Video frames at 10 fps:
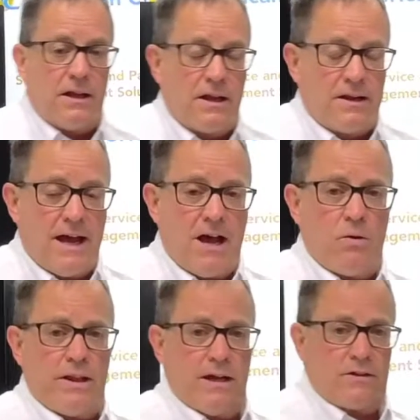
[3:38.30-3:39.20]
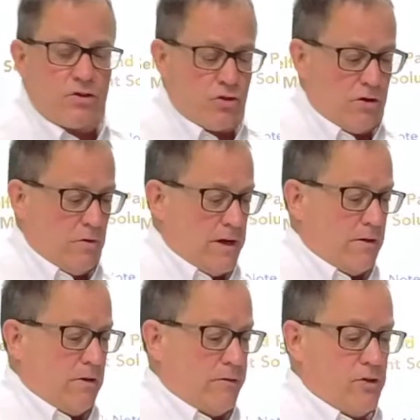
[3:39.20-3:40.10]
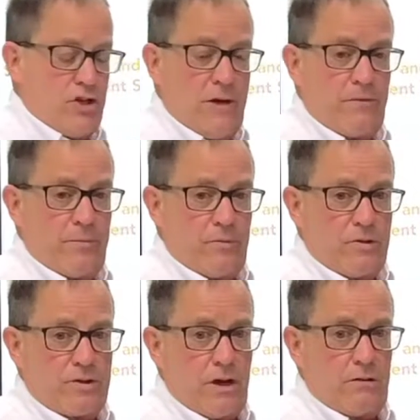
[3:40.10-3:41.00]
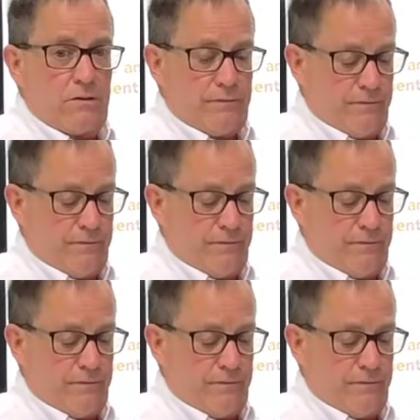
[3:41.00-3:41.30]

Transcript: Now I'd like to show you how to clear a jam from the recycler.